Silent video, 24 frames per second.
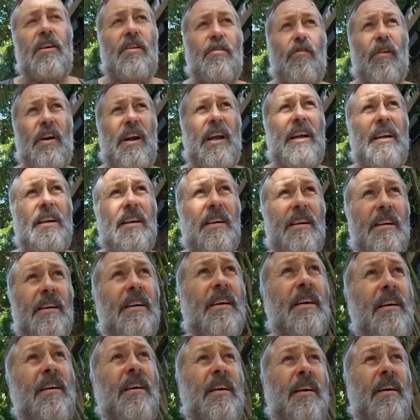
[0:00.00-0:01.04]
green,
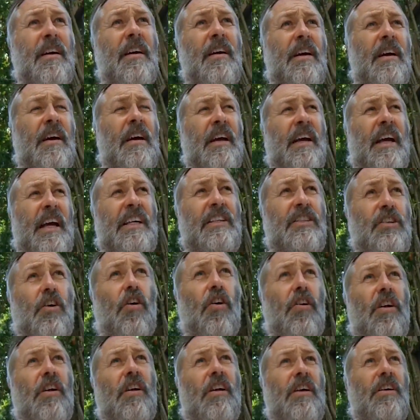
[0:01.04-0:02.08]
it's
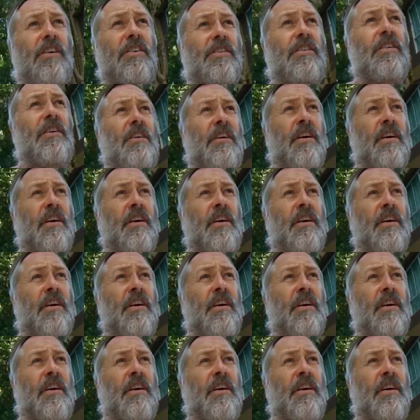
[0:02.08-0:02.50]
colourless.